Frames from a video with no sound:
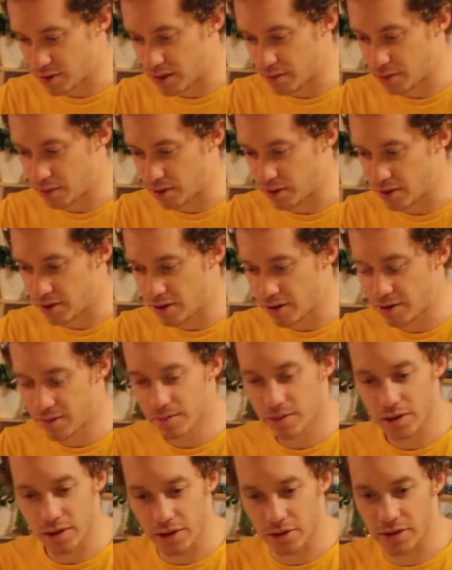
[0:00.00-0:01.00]
paper and all.
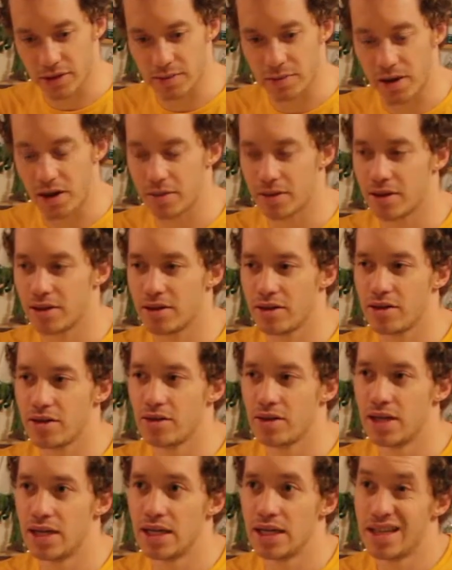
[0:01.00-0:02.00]
Close the barbecue,